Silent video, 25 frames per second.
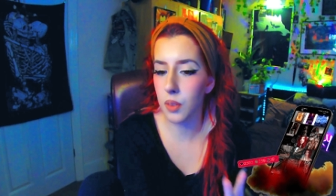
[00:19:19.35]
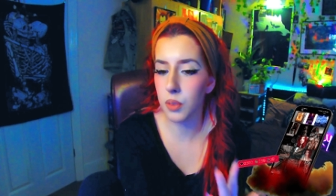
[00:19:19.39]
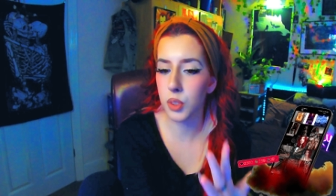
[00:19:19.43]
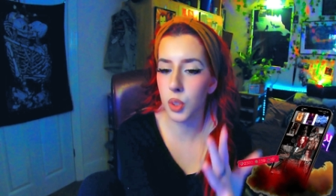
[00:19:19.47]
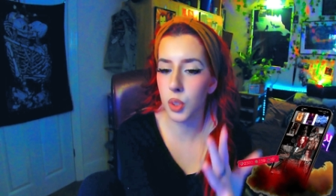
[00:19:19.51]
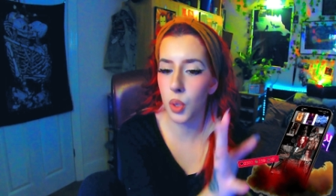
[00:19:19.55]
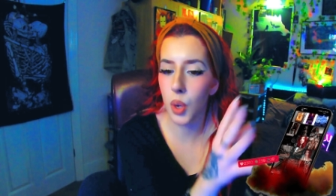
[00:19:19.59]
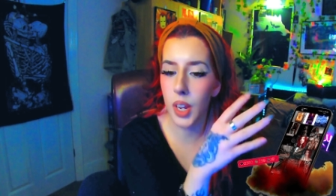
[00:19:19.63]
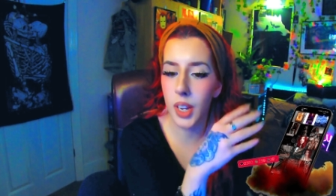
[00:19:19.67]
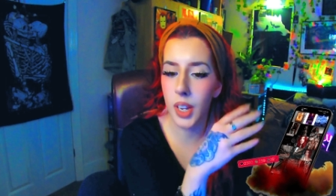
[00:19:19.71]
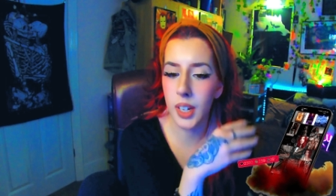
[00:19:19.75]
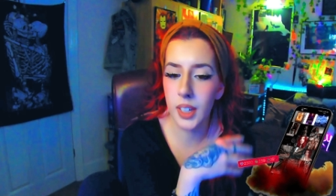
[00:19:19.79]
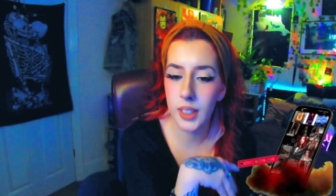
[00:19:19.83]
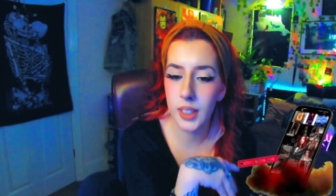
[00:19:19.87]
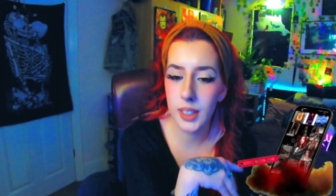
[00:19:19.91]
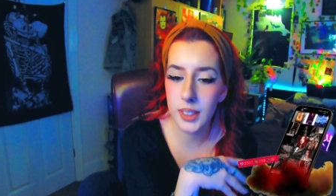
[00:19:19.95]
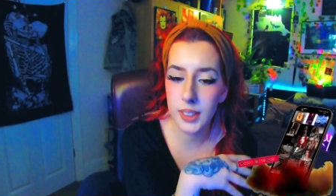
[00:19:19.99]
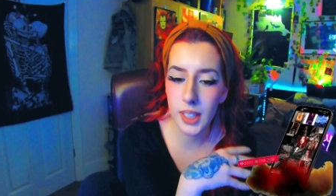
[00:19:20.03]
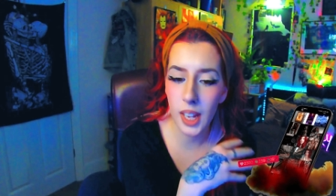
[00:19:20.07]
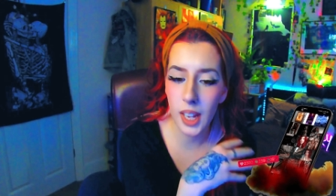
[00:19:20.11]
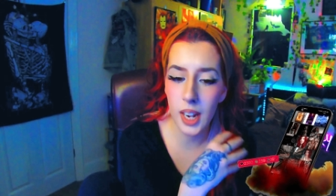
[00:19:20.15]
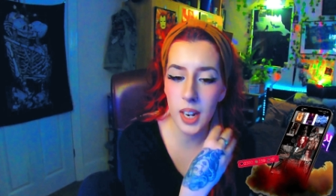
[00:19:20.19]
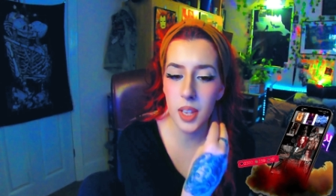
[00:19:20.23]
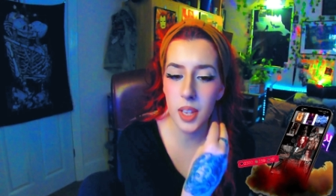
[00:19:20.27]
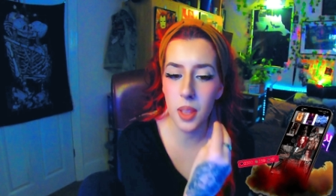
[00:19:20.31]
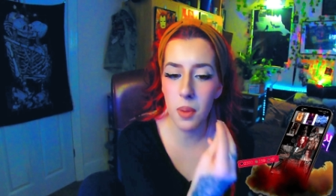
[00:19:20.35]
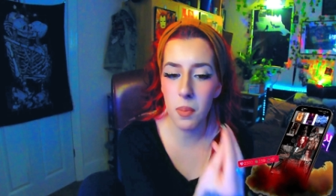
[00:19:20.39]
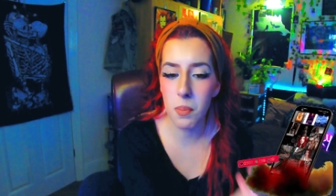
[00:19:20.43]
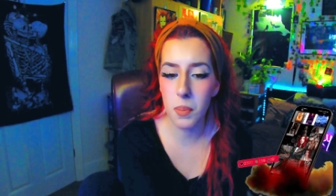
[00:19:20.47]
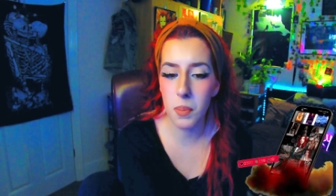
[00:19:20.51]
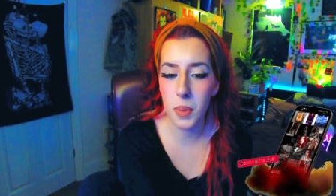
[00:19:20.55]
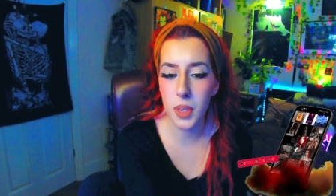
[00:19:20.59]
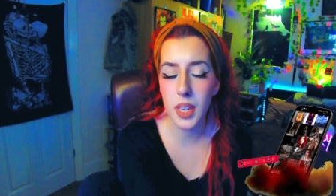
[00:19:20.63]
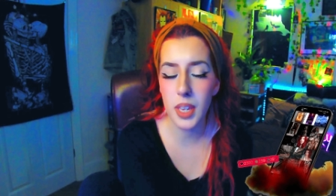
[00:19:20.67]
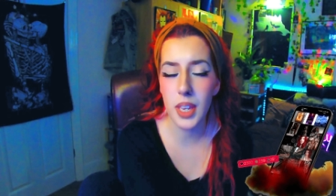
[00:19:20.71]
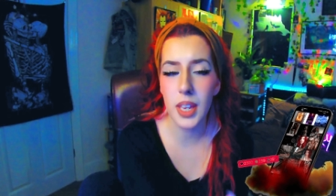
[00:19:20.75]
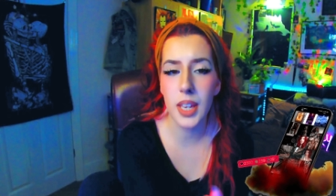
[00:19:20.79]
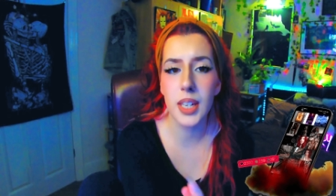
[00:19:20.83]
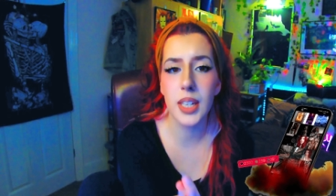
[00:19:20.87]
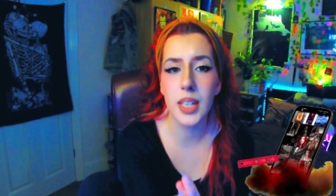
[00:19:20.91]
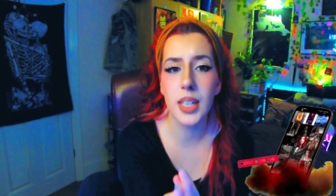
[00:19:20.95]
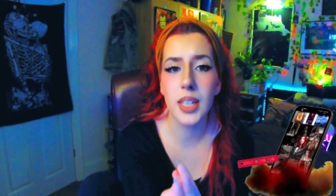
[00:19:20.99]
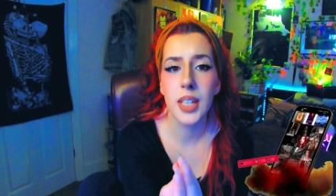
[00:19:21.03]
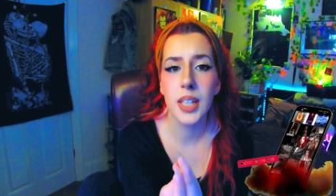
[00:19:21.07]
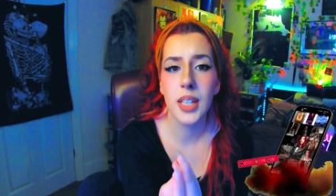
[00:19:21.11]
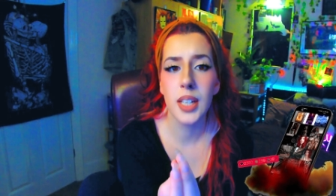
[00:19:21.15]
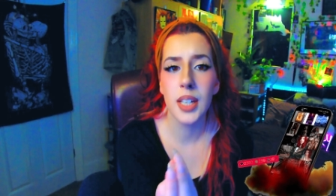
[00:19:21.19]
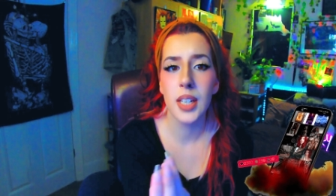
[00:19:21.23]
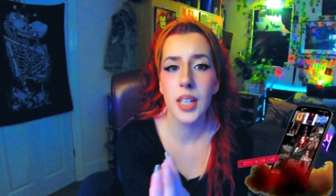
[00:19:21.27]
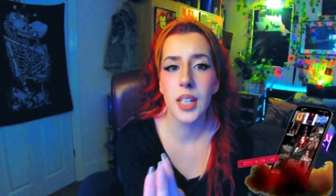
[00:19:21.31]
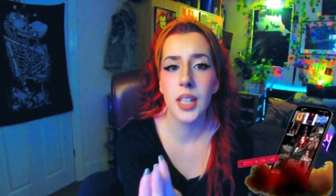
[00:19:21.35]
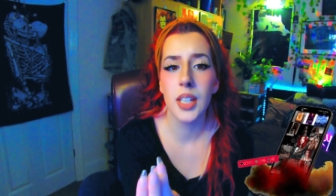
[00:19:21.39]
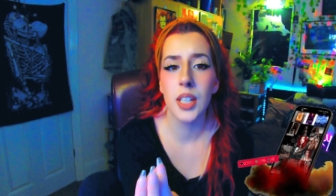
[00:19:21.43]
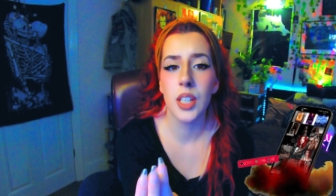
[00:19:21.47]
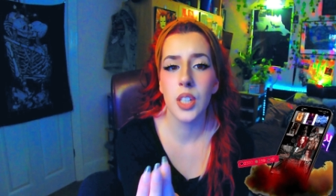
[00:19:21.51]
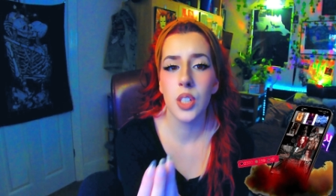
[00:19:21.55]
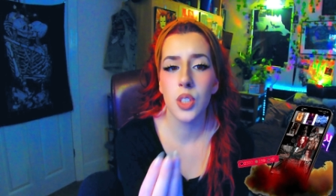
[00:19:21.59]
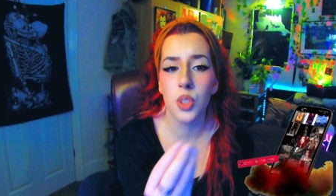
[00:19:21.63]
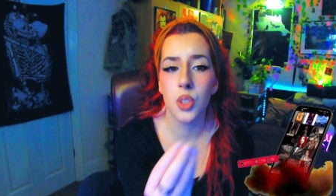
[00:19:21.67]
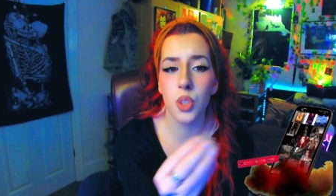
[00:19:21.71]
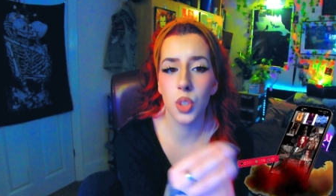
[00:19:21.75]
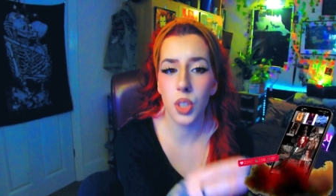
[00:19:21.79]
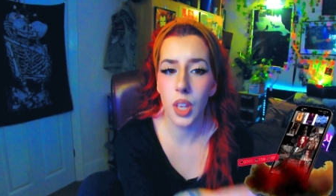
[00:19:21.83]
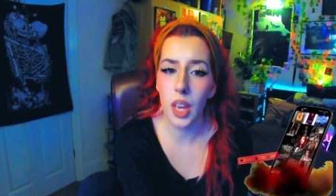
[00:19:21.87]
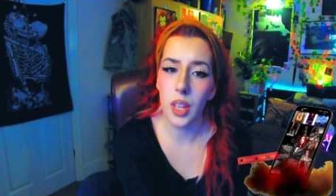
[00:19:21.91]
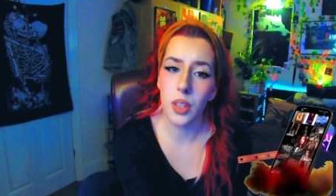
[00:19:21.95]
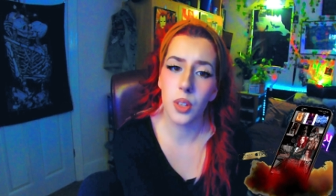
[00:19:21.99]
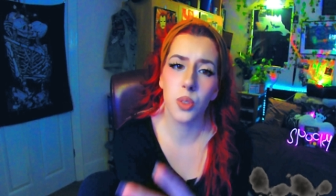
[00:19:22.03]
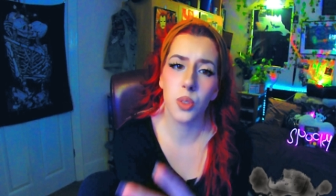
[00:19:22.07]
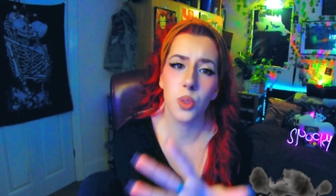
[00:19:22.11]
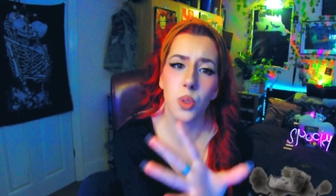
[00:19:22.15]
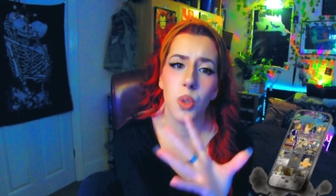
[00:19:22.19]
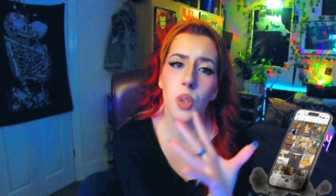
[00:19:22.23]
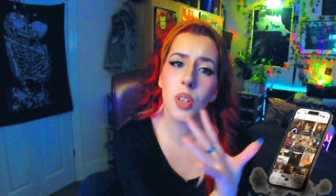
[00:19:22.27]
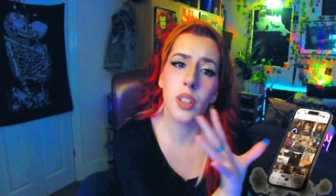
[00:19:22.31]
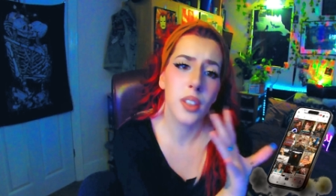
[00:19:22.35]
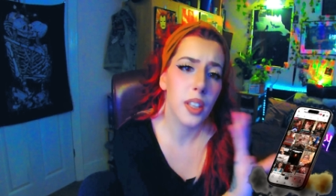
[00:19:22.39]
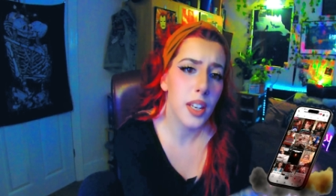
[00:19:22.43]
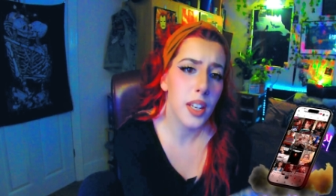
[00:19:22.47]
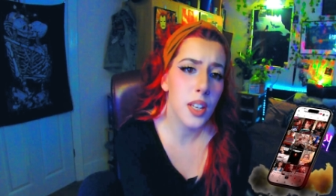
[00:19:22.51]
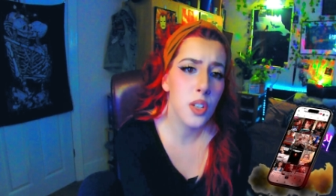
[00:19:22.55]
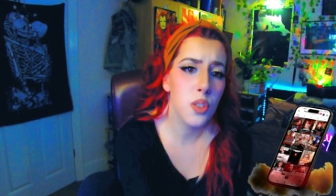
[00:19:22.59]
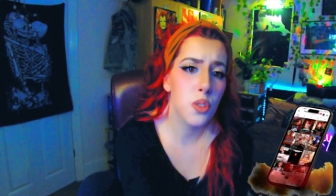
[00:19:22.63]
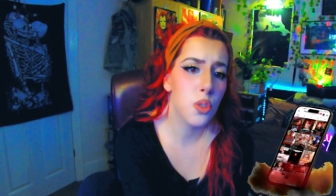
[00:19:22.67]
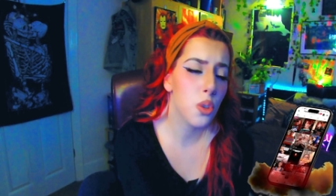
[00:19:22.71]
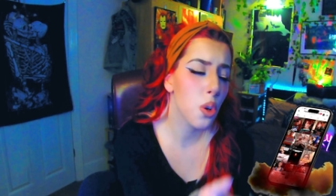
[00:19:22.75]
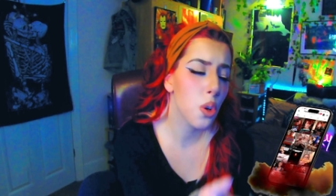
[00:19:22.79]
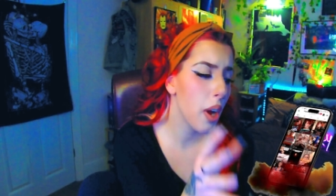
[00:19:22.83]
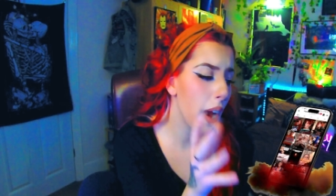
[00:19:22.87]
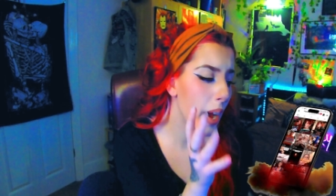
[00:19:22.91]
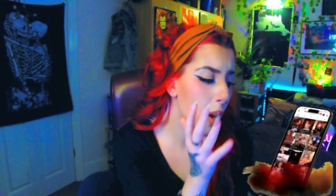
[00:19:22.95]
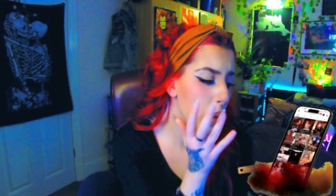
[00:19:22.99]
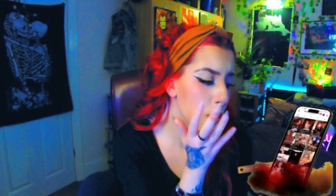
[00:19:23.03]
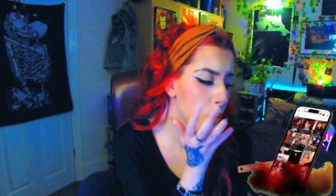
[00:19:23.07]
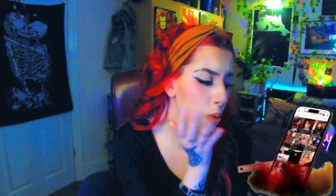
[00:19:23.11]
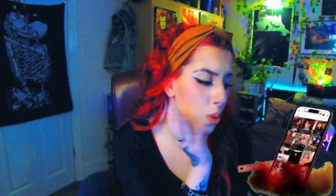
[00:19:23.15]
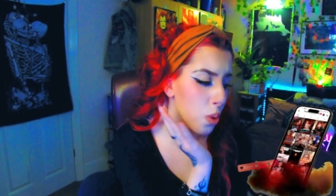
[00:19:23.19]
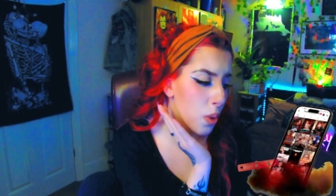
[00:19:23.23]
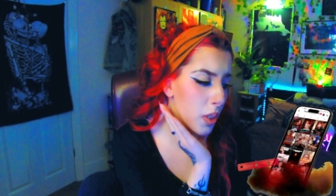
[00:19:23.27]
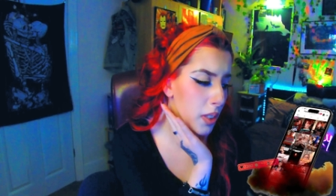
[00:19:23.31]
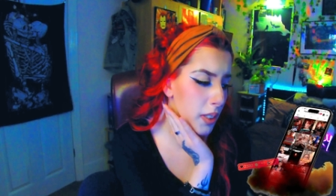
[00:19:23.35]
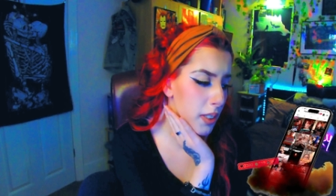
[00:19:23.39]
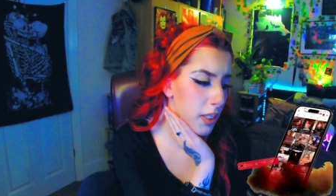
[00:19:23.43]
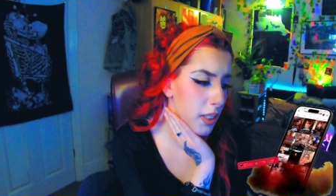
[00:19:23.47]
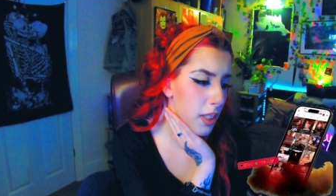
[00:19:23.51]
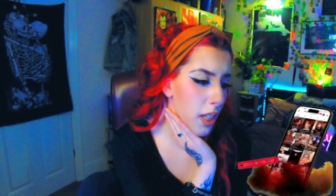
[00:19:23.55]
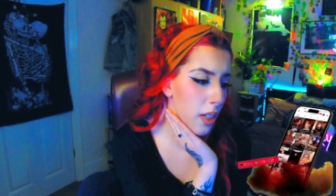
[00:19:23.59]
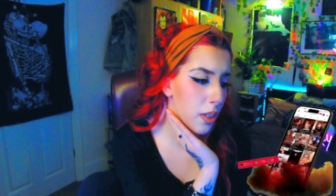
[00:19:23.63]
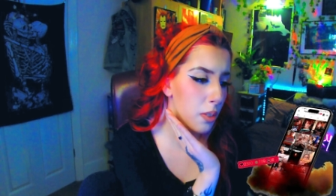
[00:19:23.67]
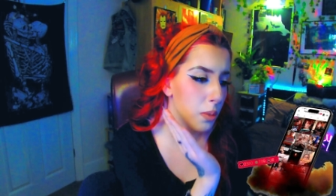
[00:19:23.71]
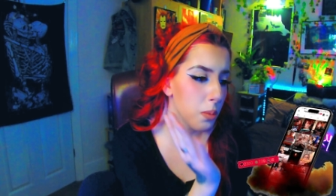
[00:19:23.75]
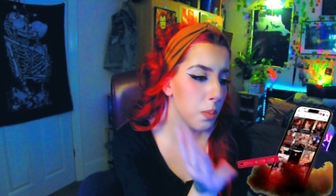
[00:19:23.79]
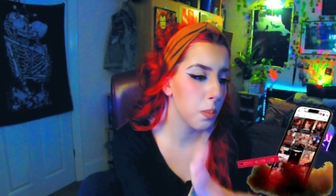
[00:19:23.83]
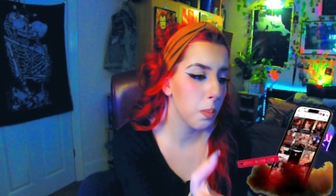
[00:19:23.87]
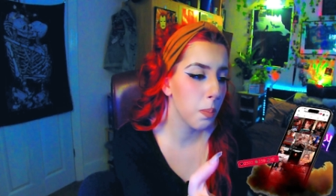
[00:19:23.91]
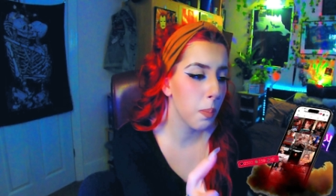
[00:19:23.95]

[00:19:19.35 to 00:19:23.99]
So I understand them being together doing the intro, outro, and stuff.